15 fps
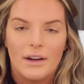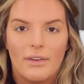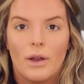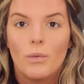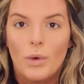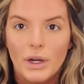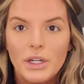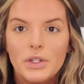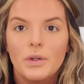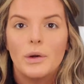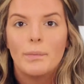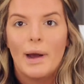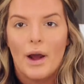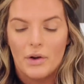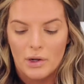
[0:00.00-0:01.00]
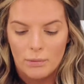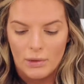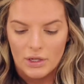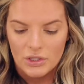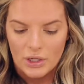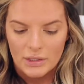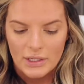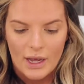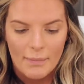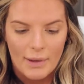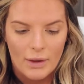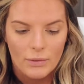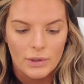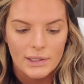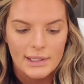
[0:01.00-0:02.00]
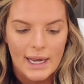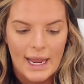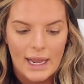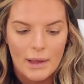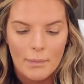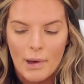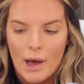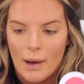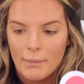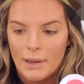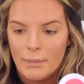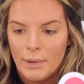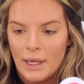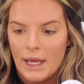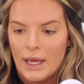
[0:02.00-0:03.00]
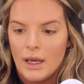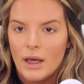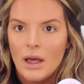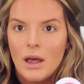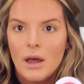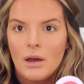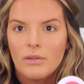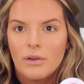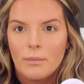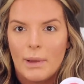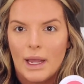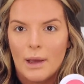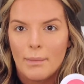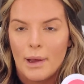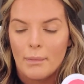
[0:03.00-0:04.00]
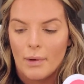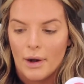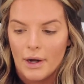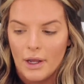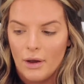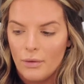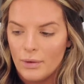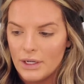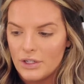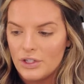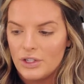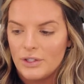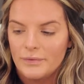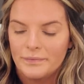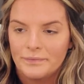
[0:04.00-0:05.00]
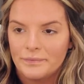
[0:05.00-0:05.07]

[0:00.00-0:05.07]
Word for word: then if I want to do a powder blush on top, I will take Poppy Pink from Makeup by Mario, which